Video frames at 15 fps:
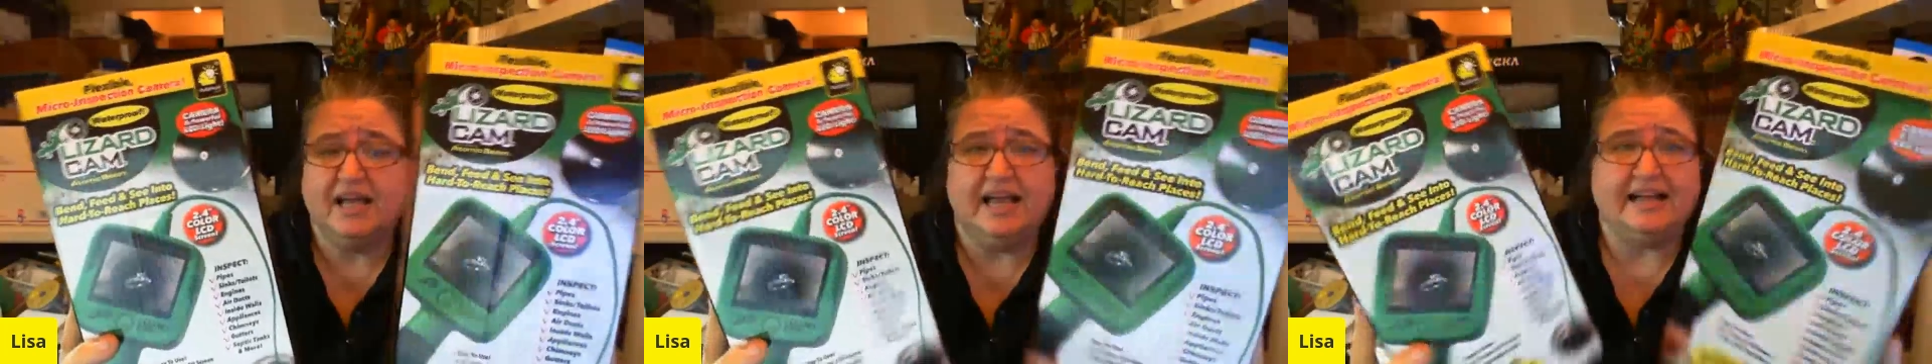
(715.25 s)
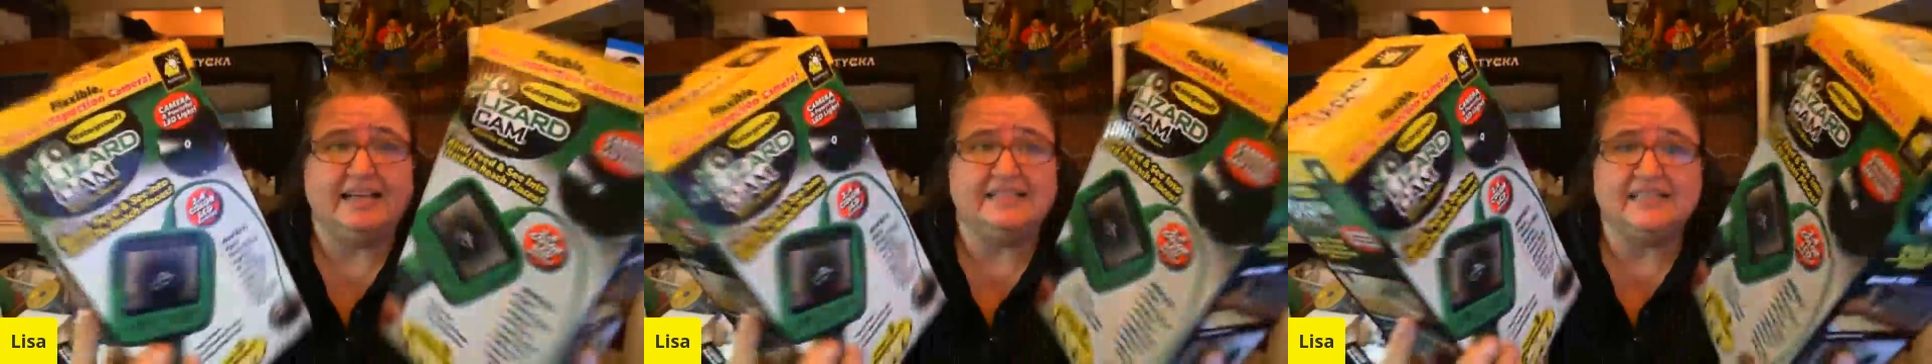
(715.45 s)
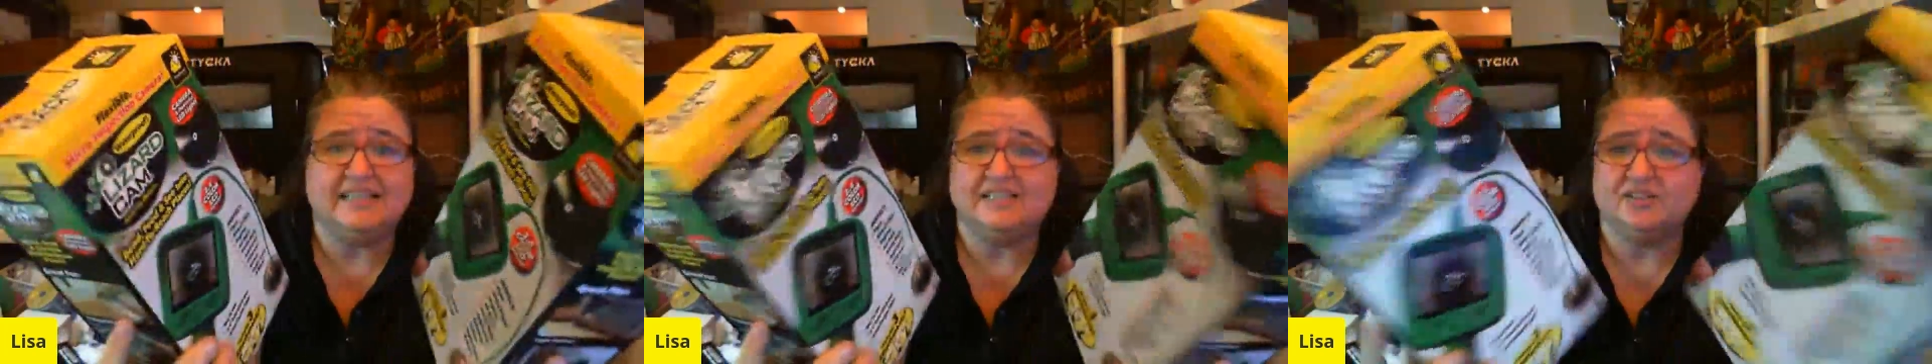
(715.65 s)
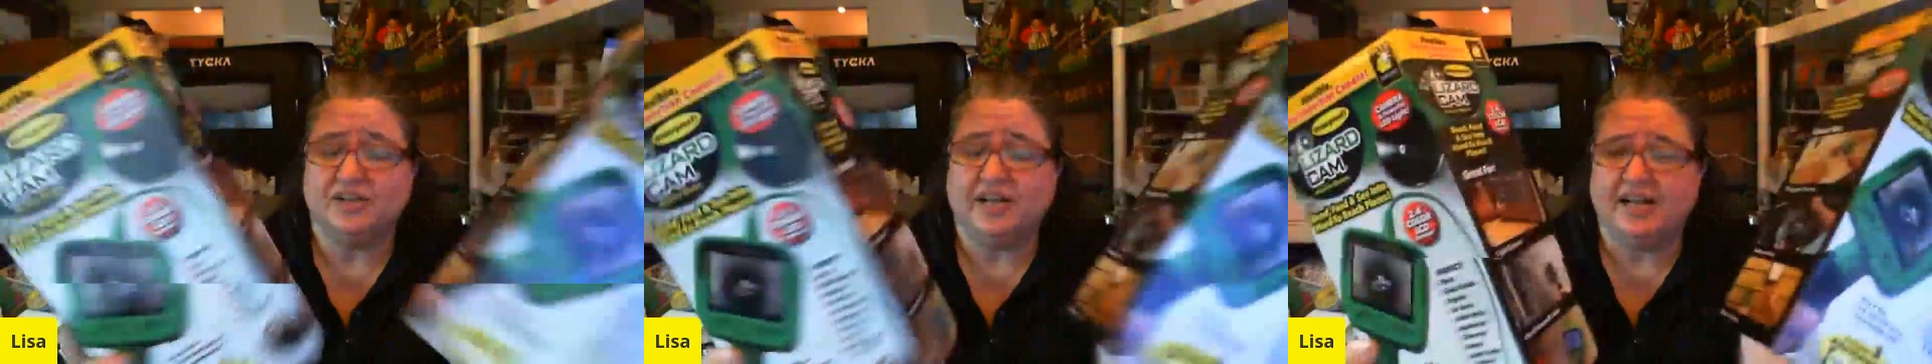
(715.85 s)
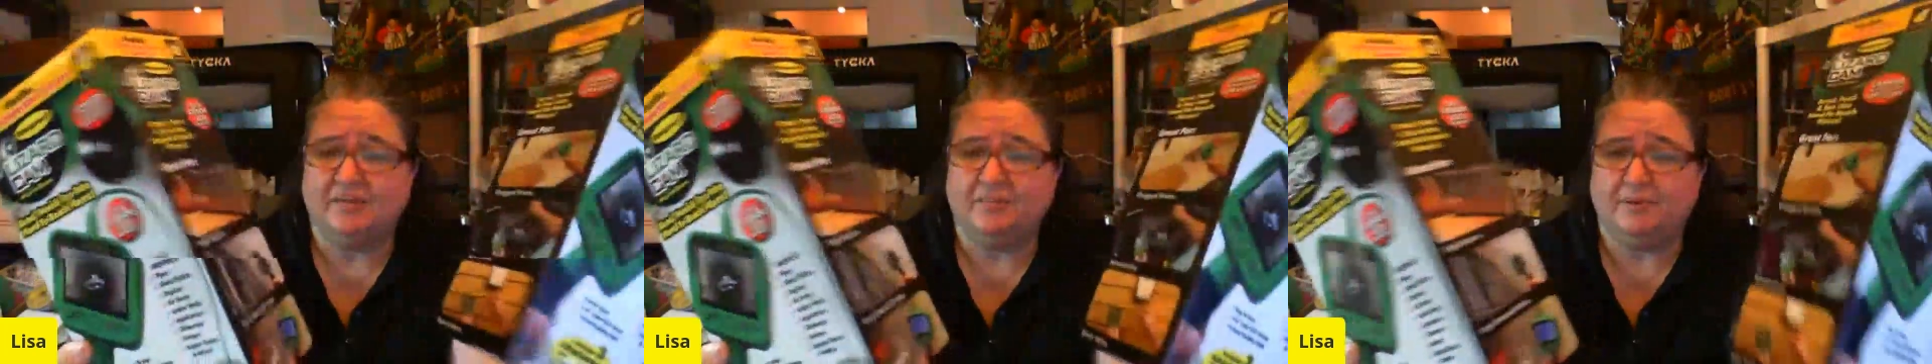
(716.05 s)
I guess because they're
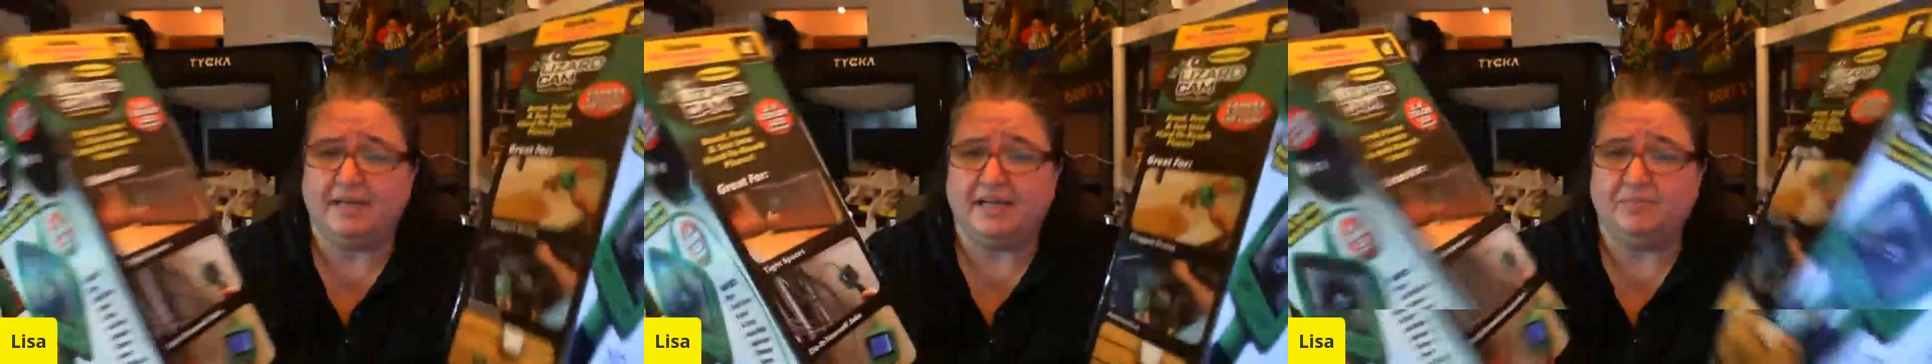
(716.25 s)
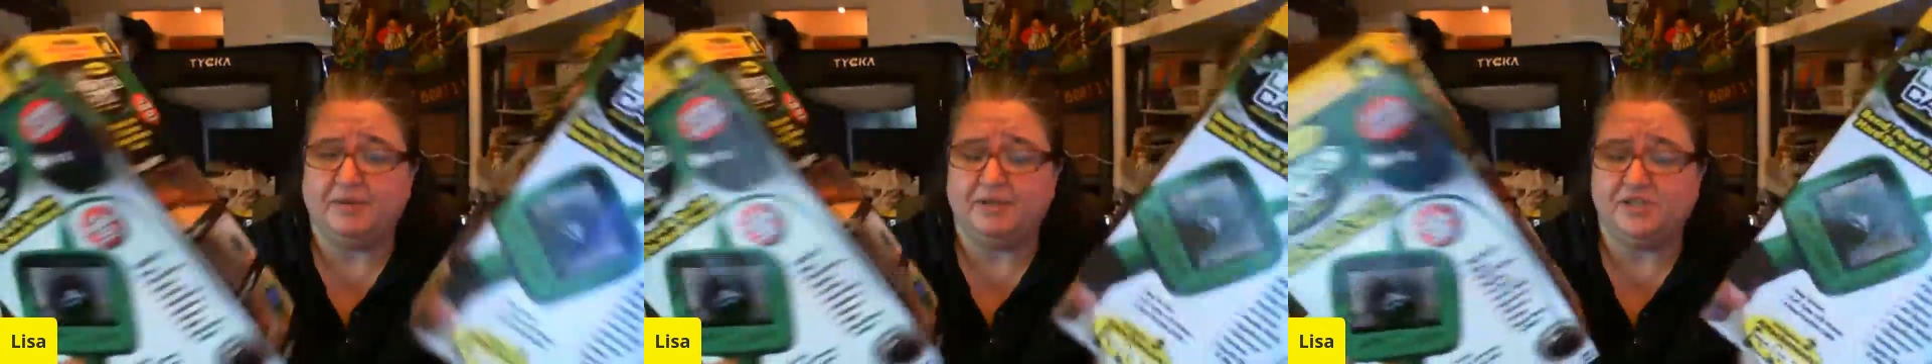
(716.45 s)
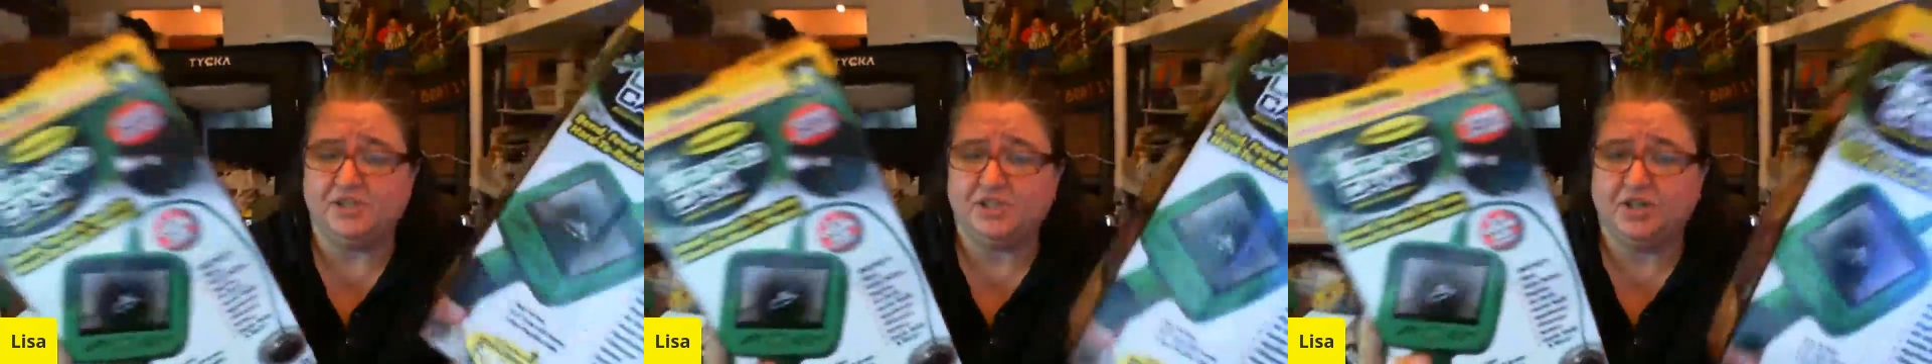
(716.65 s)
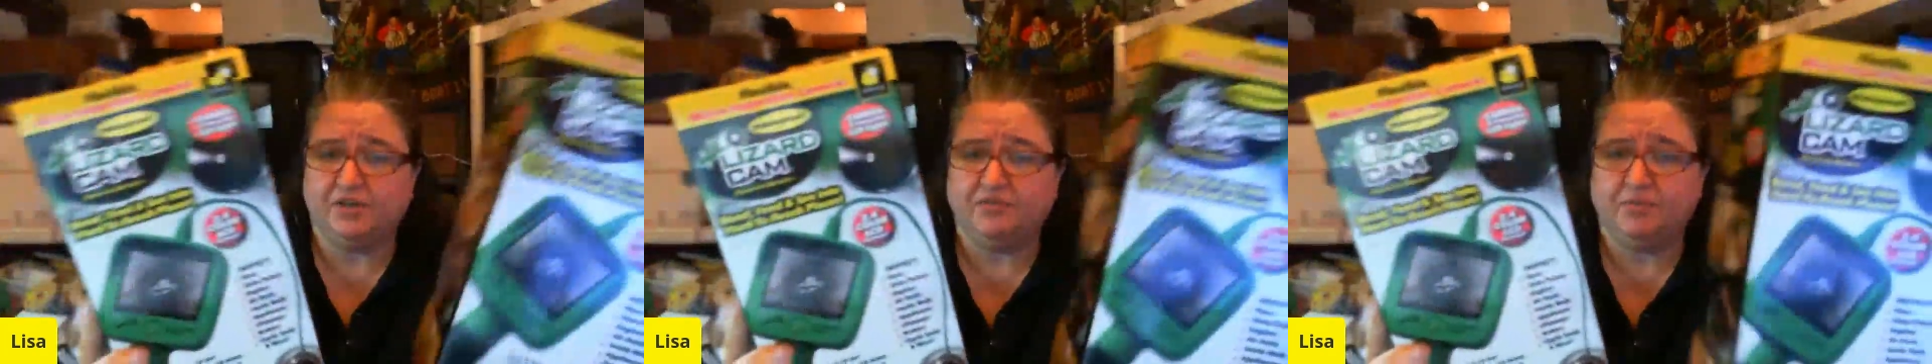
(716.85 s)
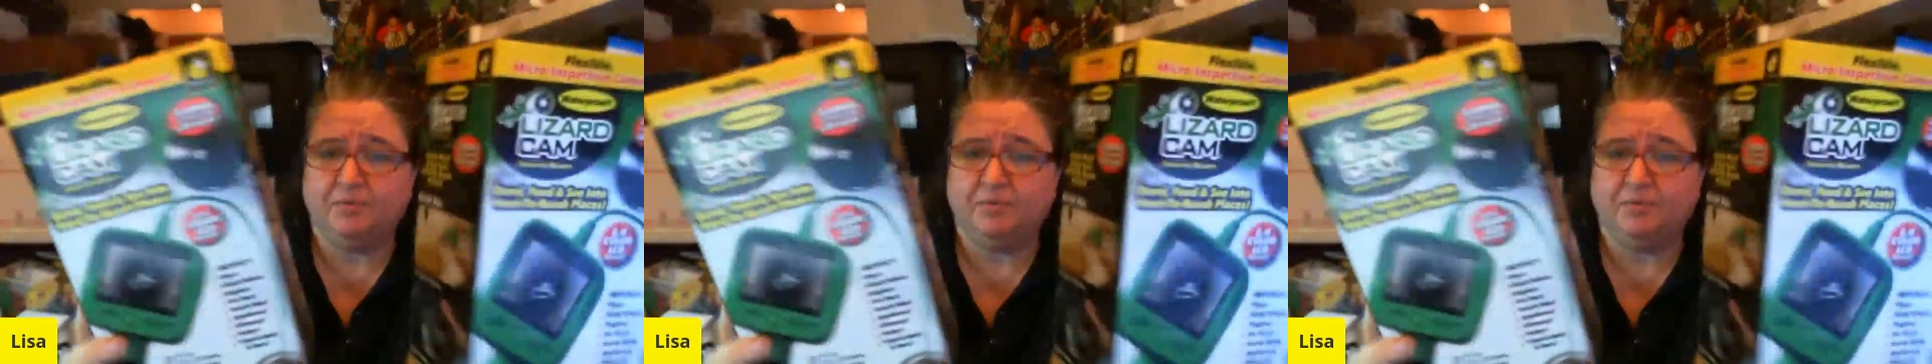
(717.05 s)
kind of big. But, you know, if you